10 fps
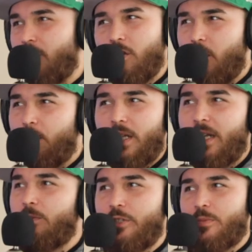you're,
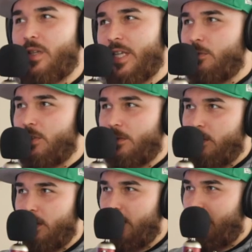playing. You're playing with
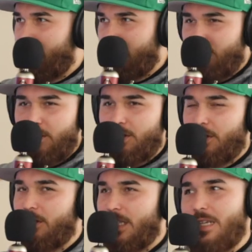with uh with
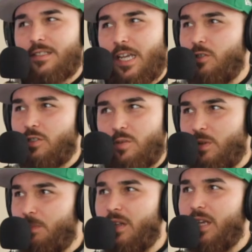certain things that you shouldn't
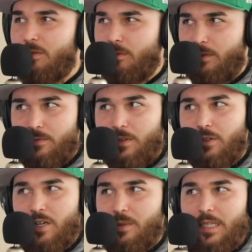be playing with. You
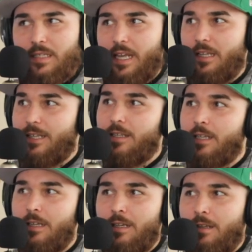know what I mean? Like,
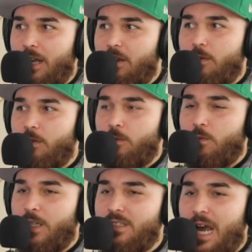like
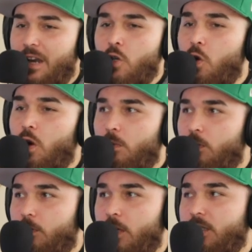it's not normal
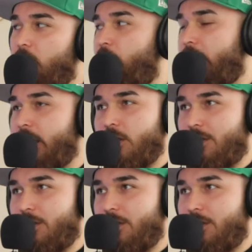for us to fucking just